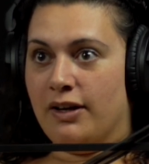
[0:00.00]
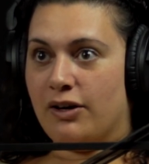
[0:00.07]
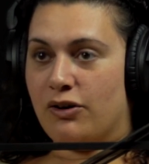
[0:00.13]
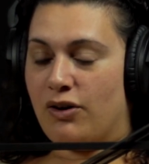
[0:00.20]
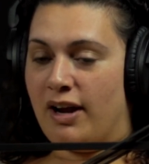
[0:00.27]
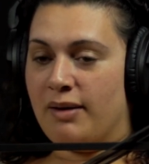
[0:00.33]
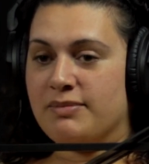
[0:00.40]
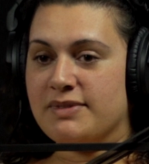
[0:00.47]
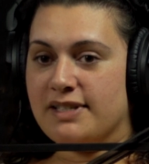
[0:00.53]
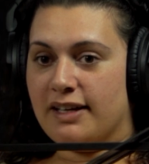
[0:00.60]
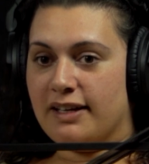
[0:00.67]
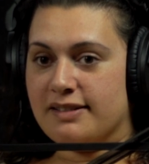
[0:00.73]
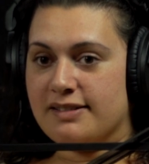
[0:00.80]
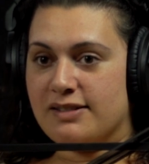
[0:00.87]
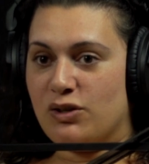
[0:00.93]
crimes
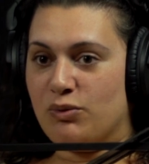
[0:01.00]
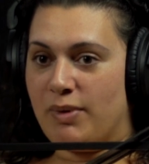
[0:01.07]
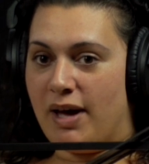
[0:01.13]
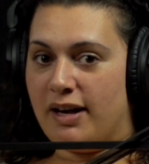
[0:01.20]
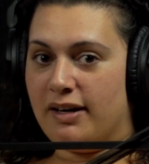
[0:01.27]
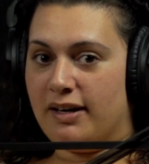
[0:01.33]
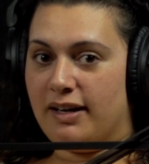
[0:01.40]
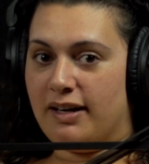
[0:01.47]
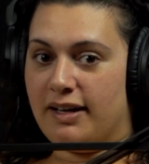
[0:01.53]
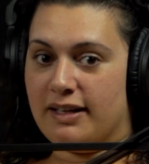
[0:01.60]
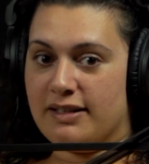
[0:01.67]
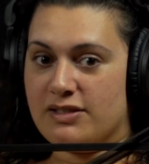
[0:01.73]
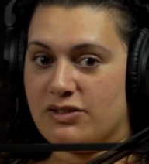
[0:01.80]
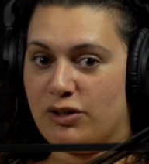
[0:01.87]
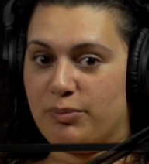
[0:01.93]
against humanity
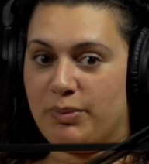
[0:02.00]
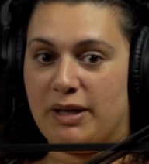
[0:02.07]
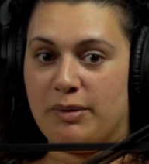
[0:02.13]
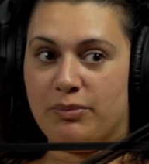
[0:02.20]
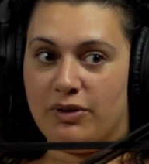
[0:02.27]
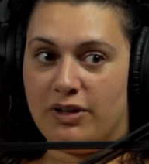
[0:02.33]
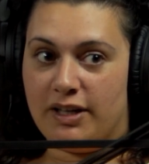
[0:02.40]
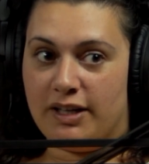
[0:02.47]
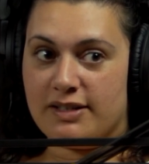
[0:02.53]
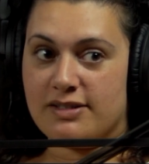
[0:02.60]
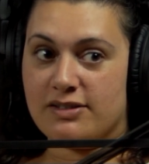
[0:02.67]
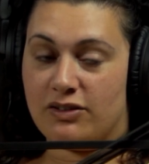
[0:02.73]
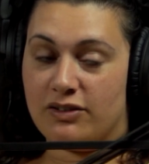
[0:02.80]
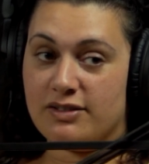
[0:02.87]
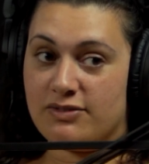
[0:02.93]
against our people, and it
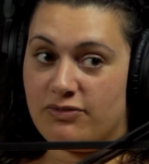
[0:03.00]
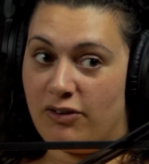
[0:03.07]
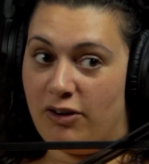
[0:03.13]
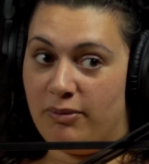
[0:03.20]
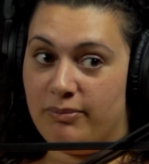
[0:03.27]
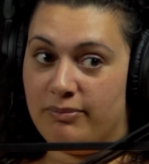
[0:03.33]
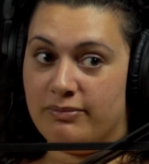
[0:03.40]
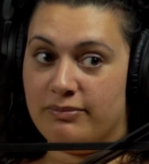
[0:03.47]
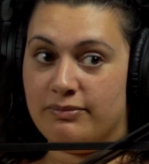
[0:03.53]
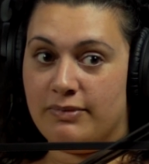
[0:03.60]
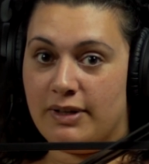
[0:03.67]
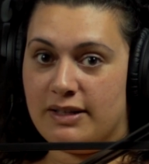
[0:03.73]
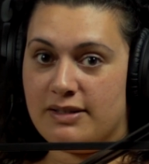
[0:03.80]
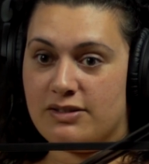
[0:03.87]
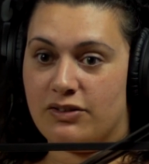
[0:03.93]
starts from
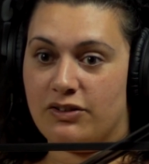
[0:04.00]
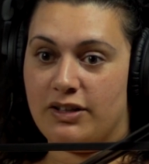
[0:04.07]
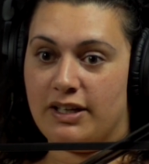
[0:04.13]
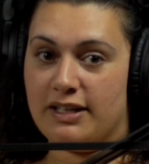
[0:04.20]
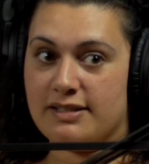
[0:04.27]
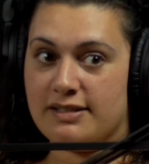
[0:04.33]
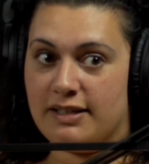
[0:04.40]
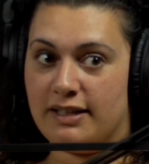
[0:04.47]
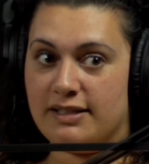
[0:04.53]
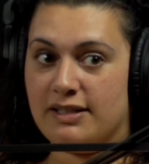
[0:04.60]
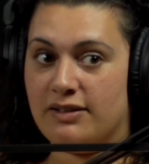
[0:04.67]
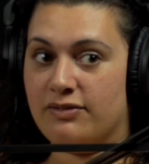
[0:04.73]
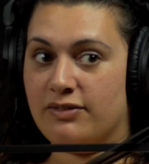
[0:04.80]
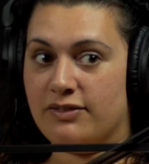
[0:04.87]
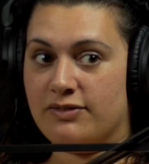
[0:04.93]
as early as
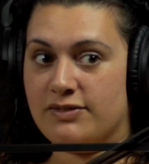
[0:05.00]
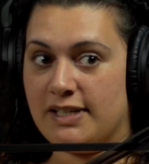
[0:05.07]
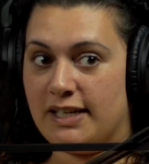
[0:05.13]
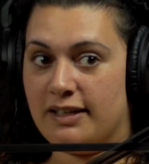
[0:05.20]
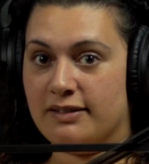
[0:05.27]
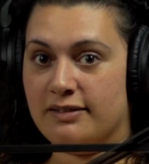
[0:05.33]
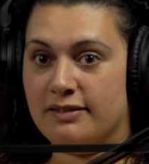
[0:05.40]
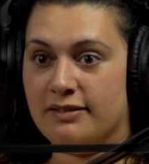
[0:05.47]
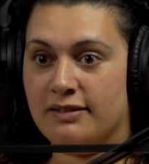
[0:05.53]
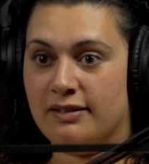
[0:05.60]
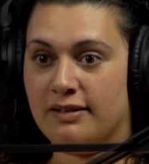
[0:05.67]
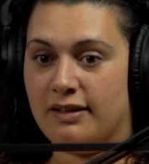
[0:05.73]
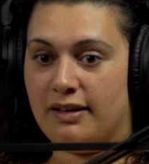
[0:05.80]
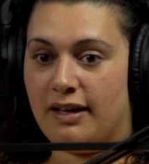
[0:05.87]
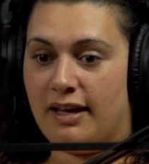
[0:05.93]
1915.
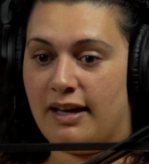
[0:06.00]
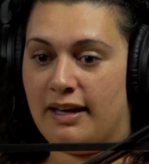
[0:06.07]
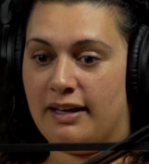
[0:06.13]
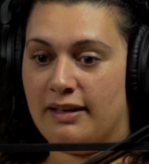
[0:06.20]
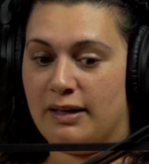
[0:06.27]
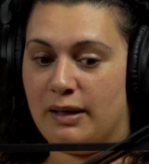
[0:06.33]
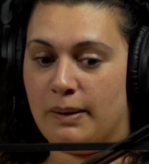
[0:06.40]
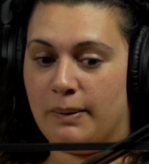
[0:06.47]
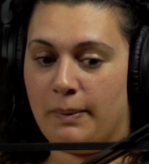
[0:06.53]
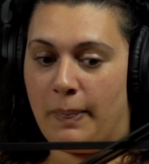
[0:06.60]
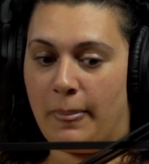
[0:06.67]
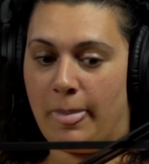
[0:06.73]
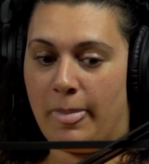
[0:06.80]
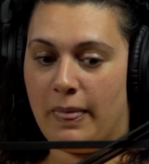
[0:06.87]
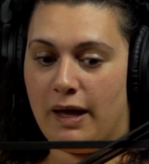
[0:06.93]
And
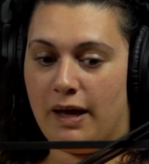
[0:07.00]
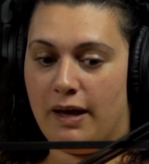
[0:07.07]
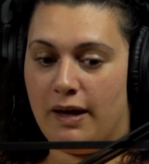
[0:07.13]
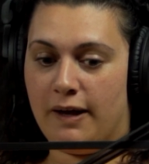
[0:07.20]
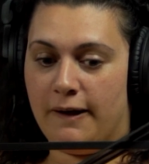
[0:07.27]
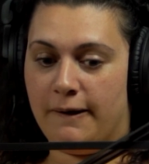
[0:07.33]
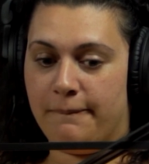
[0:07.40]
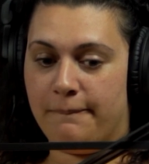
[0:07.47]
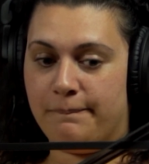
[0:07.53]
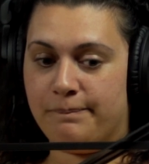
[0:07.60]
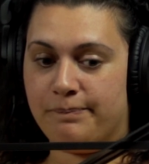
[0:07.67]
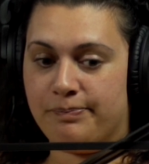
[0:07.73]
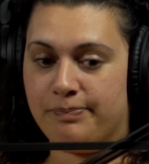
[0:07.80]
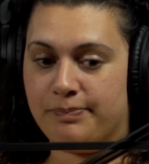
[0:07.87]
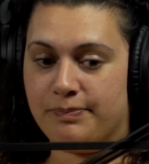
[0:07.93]

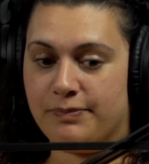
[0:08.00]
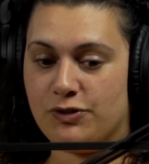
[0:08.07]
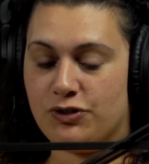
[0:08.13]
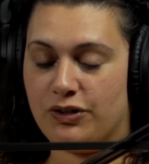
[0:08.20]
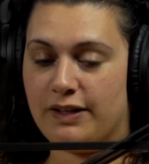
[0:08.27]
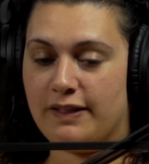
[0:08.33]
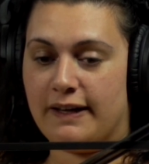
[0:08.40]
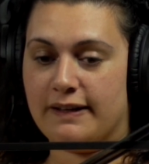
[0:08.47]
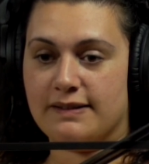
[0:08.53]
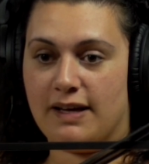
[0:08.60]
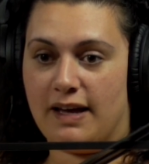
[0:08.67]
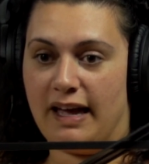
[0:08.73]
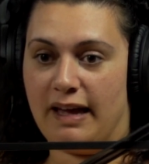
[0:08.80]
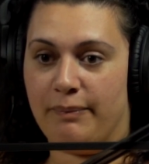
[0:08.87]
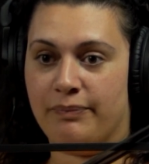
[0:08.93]
um, during that
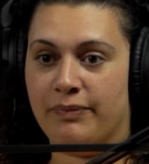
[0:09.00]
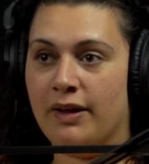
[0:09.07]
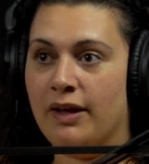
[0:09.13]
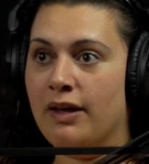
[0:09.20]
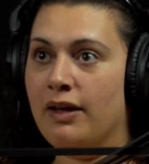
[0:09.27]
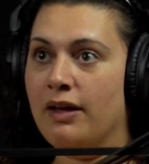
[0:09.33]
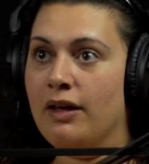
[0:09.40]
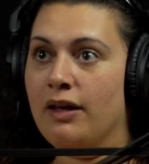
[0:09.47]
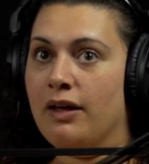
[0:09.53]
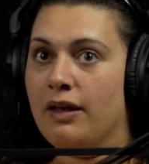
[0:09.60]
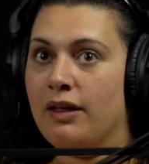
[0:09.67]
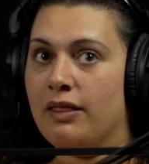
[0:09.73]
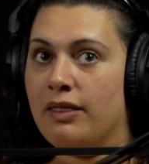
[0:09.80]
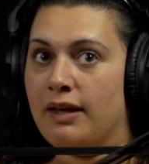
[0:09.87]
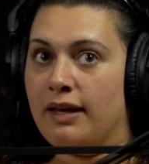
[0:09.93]
time,
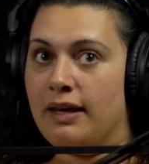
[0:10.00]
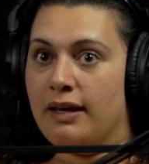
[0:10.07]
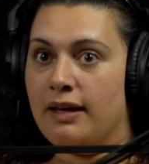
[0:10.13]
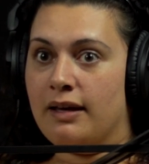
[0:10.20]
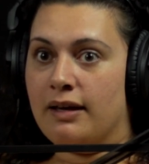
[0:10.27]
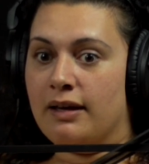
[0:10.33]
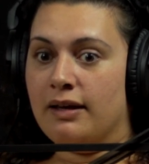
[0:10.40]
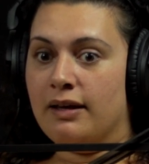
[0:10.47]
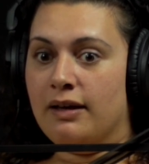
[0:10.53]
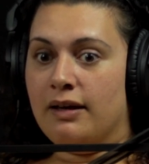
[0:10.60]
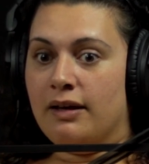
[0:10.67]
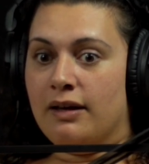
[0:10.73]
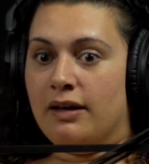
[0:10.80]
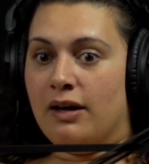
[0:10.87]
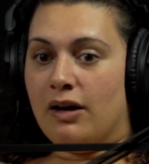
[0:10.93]
the
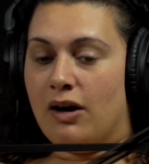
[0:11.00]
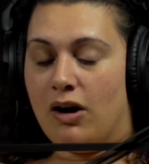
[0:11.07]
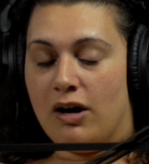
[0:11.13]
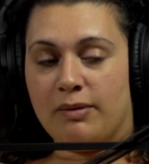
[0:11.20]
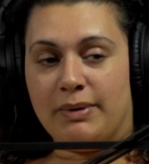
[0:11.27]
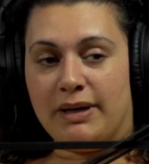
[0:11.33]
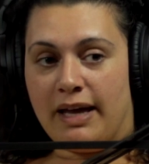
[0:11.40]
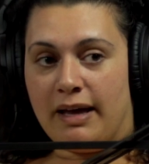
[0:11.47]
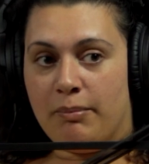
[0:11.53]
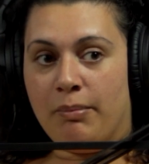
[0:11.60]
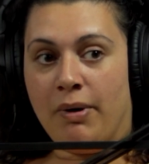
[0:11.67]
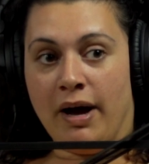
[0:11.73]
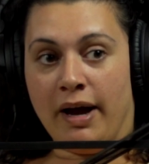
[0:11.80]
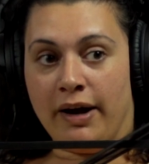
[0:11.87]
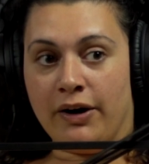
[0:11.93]
Ottoman
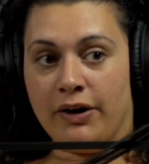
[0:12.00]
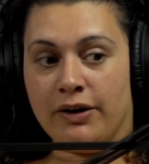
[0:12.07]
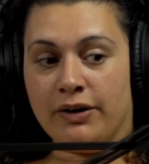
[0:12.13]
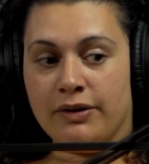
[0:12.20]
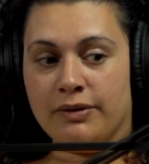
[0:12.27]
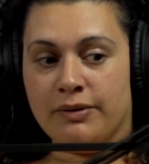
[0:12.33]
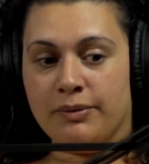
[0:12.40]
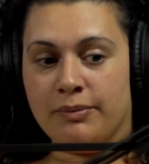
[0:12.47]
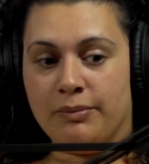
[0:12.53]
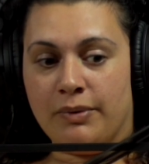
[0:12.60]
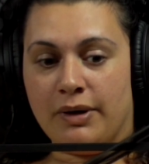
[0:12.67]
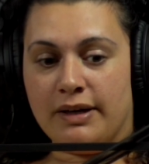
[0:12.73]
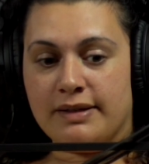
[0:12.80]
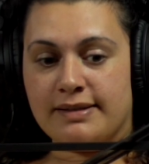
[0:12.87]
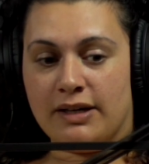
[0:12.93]
Empire
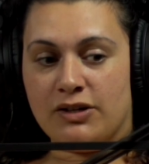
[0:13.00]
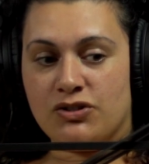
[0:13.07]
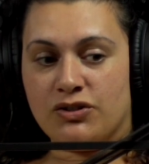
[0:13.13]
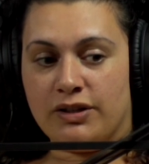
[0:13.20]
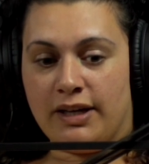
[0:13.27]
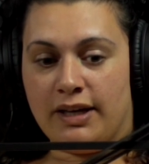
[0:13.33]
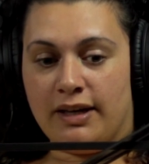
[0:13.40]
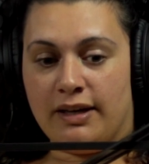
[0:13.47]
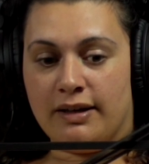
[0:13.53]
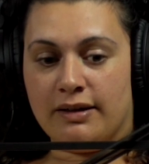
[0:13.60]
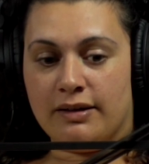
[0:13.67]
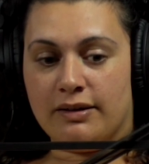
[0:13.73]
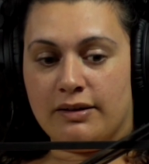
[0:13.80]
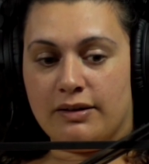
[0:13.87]
essentially